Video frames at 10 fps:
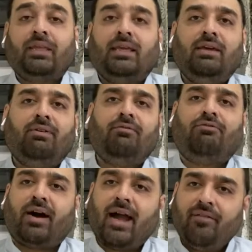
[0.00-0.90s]
even
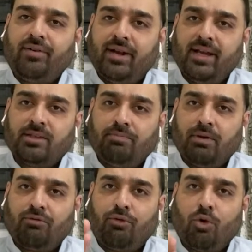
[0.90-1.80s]
5 days
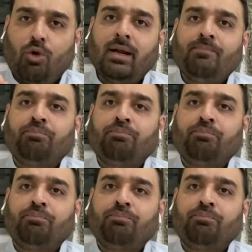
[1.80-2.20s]
before